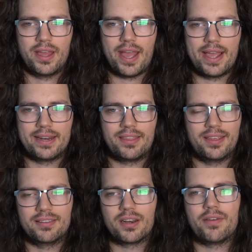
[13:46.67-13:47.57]
And
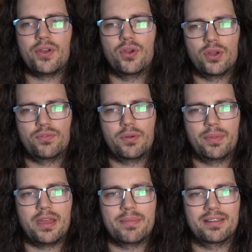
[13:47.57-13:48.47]
things that I've heard from
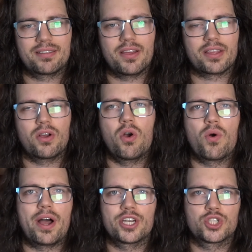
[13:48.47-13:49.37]
them is like, oh,
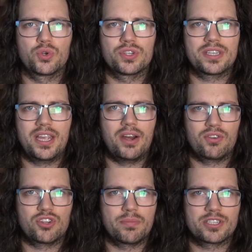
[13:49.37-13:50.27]
I shouldn't care
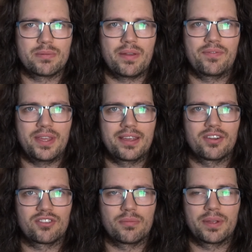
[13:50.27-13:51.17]
so much about
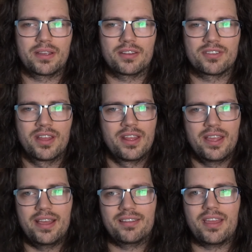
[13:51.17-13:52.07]
veganism because
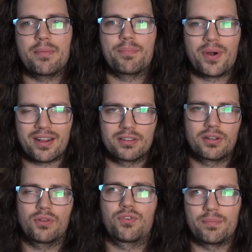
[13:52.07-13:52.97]
it is
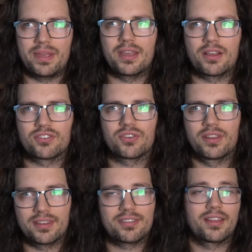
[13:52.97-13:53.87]
impractical for me, because
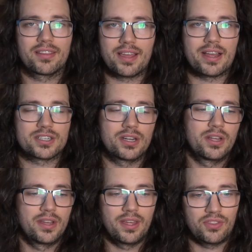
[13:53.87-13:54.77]
this and that.
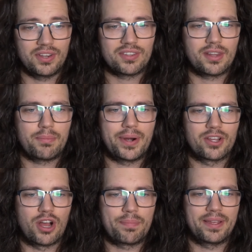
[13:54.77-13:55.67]
Things that they bring
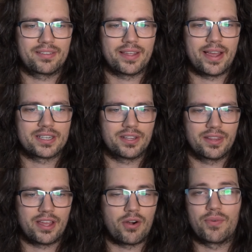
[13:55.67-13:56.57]
up is that
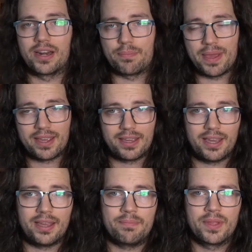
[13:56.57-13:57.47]
they are really
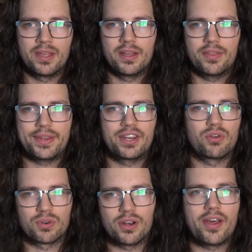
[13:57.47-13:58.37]
picky, that they
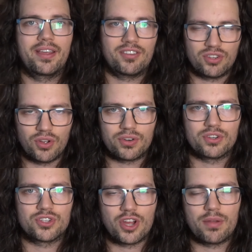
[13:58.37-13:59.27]
don't like
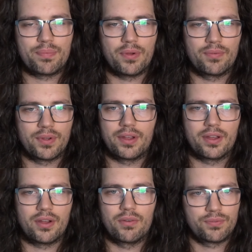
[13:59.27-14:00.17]
certain type
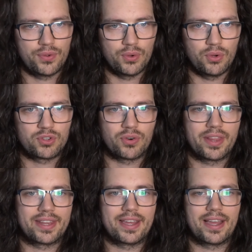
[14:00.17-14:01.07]
of foods, or
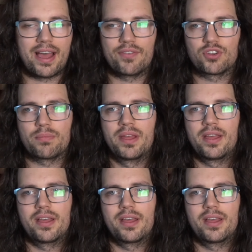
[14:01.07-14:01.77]
that they have some